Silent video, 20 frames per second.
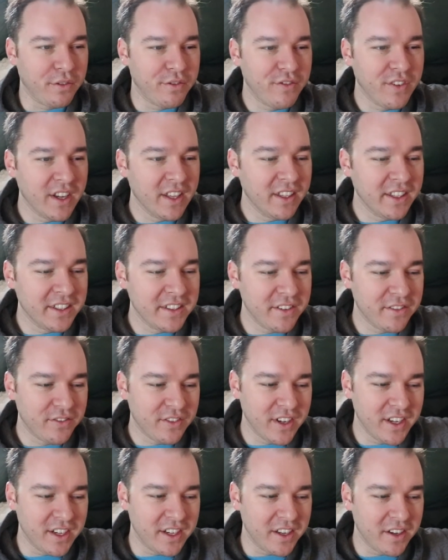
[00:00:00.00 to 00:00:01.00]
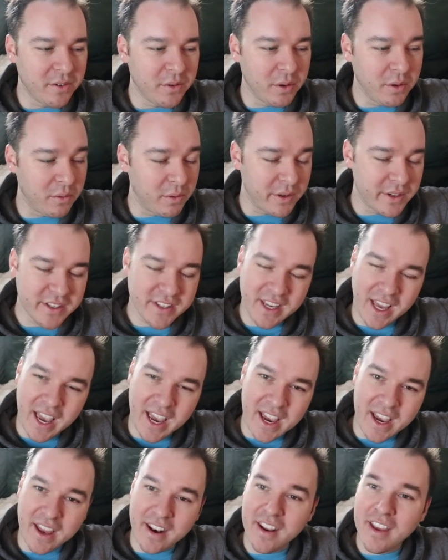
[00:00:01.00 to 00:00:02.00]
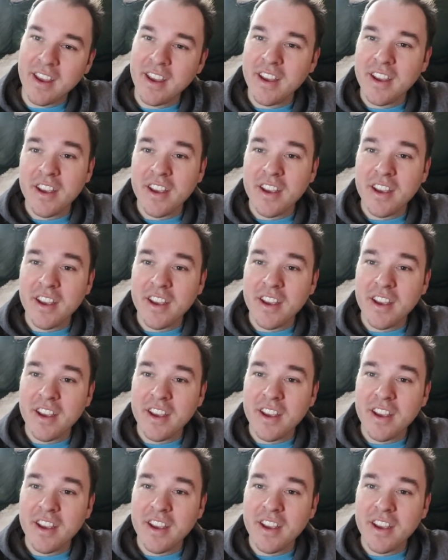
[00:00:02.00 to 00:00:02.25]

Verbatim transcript: feeling defeated, when we're sad,